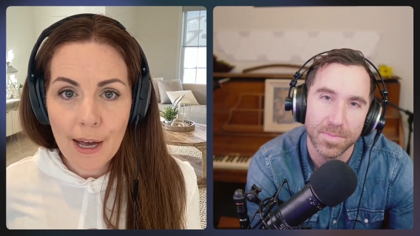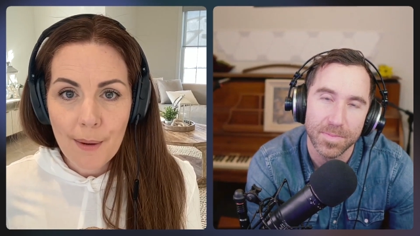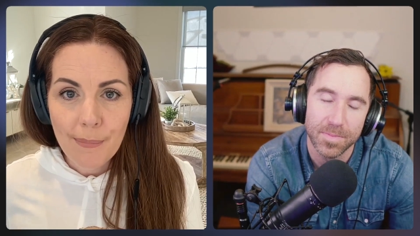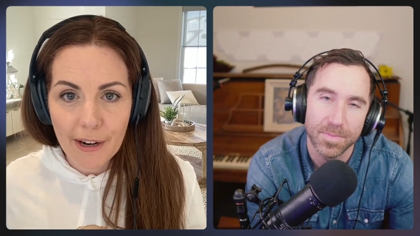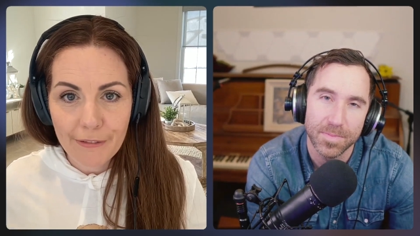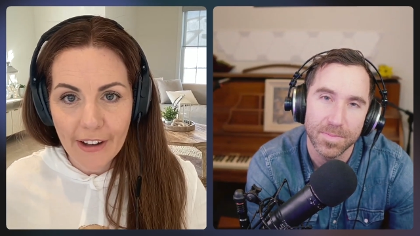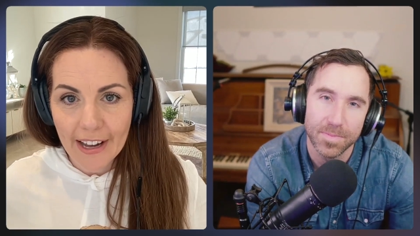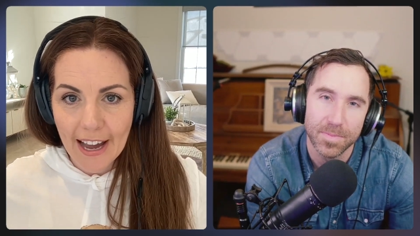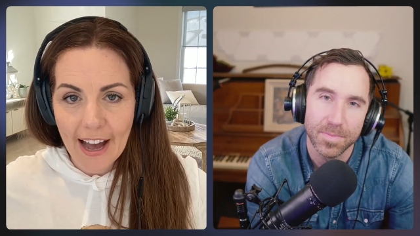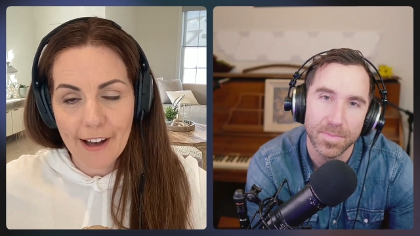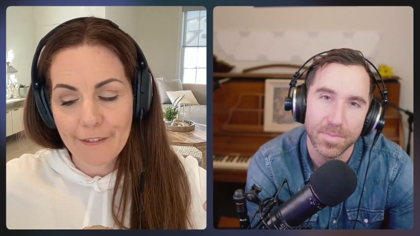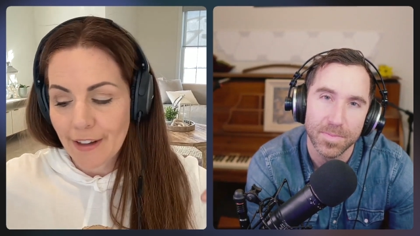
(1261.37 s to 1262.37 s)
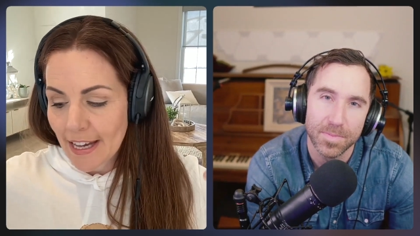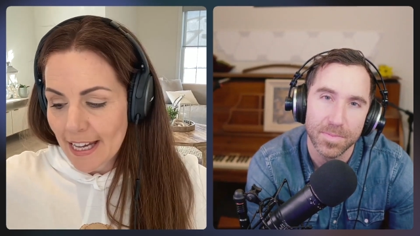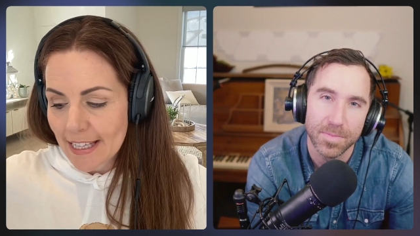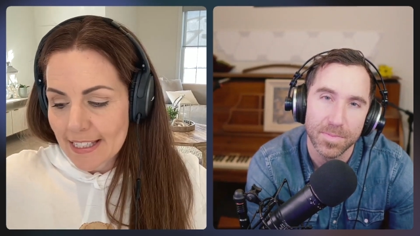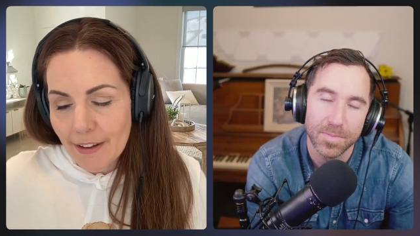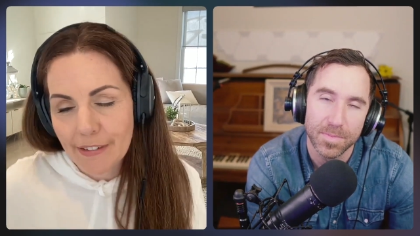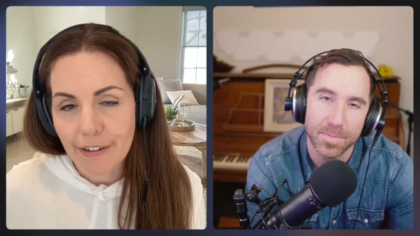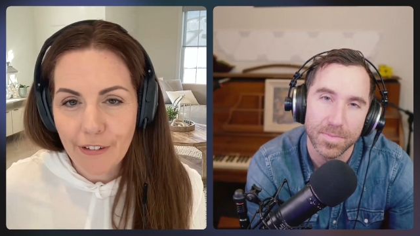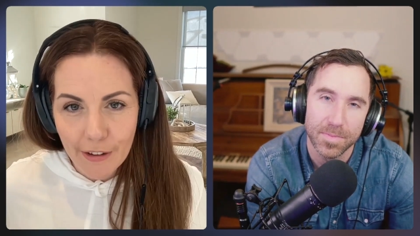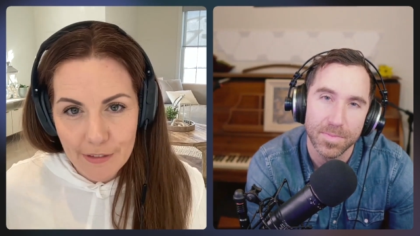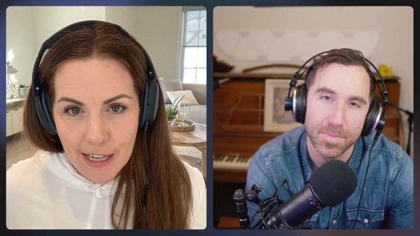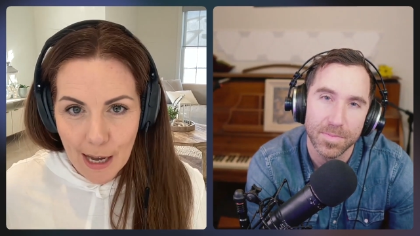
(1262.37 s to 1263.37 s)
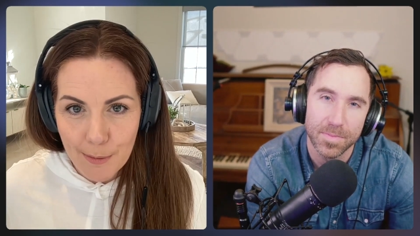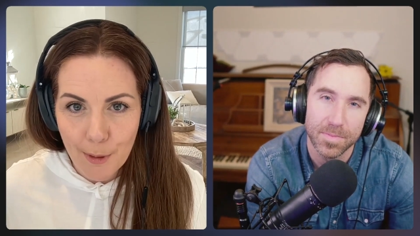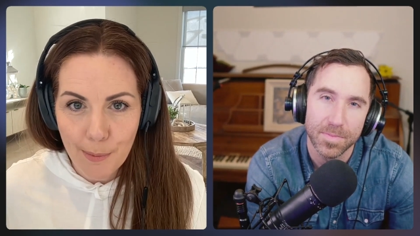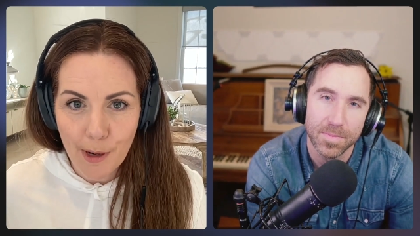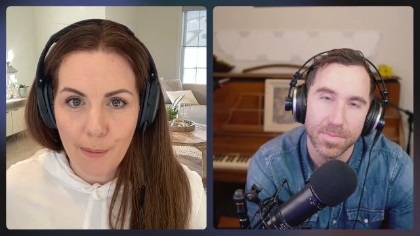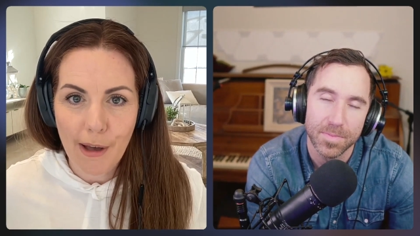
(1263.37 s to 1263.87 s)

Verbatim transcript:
Speaker 1: But if I have 75 tabs open on